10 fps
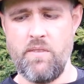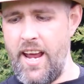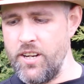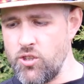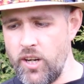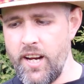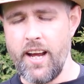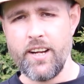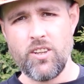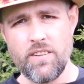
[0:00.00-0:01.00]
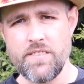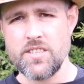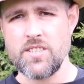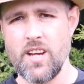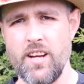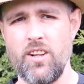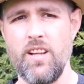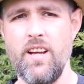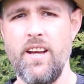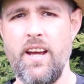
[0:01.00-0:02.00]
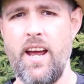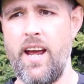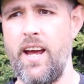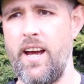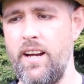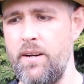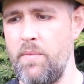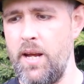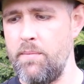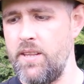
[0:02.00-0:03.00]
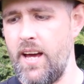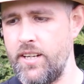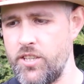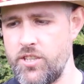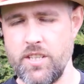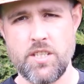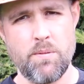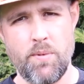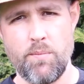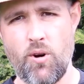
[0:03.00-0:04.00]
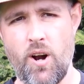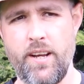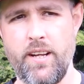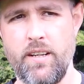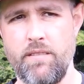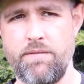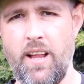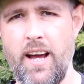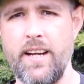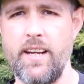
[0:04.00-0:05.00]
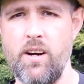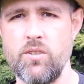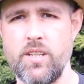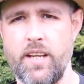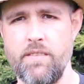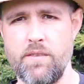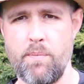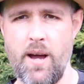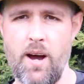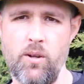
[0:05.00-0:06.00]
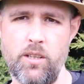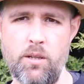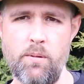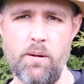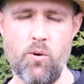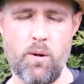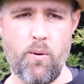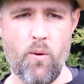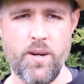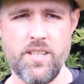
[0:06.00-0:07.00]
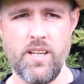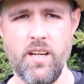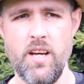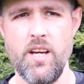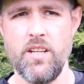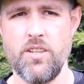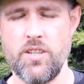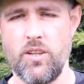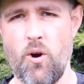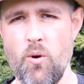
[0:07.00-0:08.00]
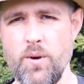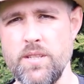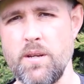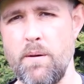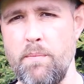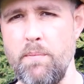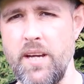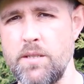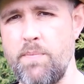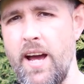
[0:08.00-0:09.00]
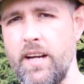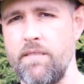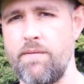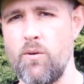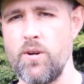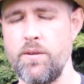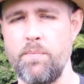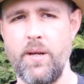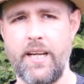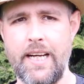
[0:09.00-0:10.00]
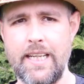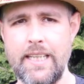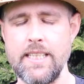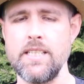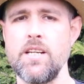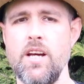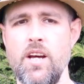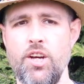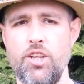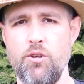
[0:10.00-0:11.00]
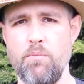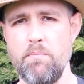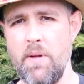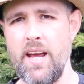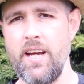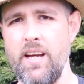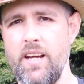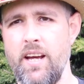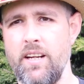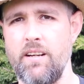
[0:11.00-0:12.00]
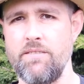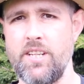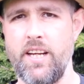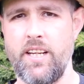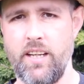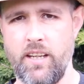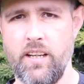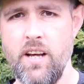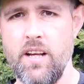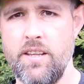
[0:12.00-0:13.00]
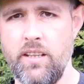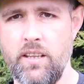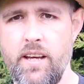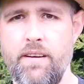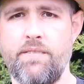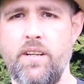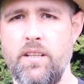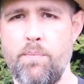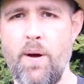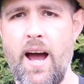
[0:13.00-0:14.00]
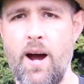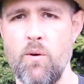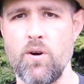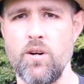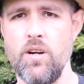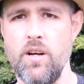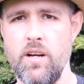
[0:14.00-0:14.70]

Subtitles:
entry angle of the sail, and maybe that just needs to be brought in and flattened out to give the bow a little bit more pointing. There's always a mix back and forth because you may end up taking the lift and the power